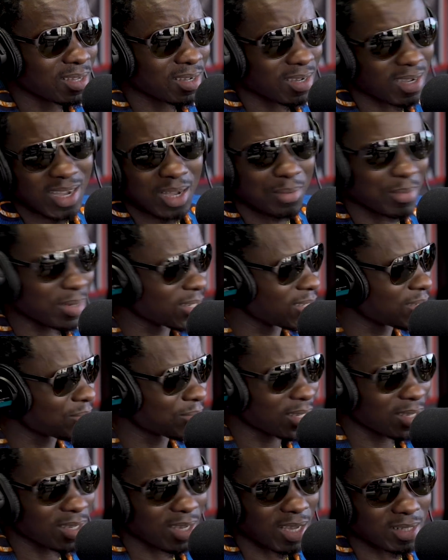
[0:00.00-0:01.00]
Comedy.
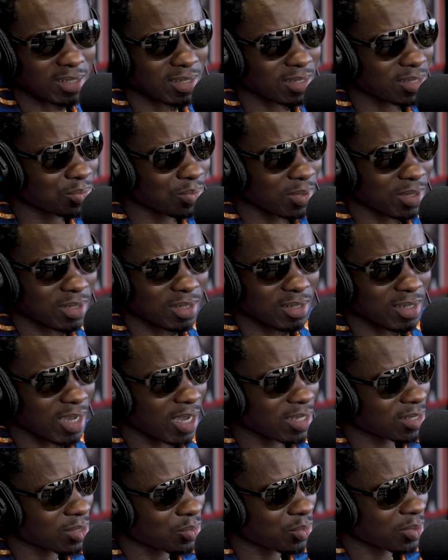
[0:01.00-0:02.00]
Man. Uh-huh. I just wanna
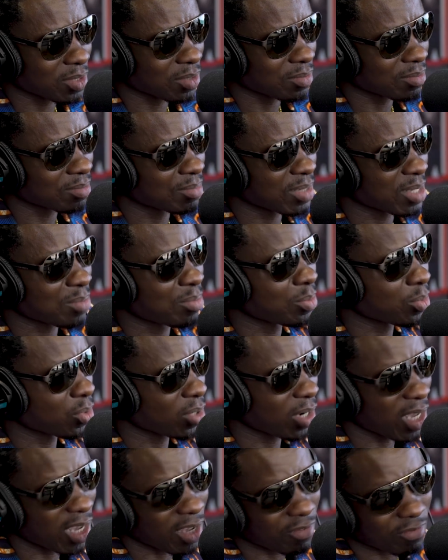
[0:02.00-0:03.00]
I just wanna make people
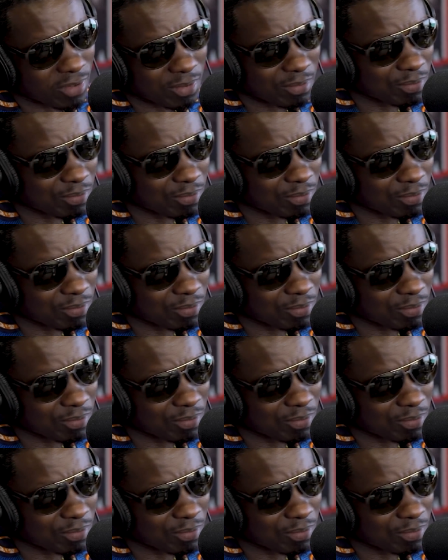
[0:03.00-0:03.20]
laugh.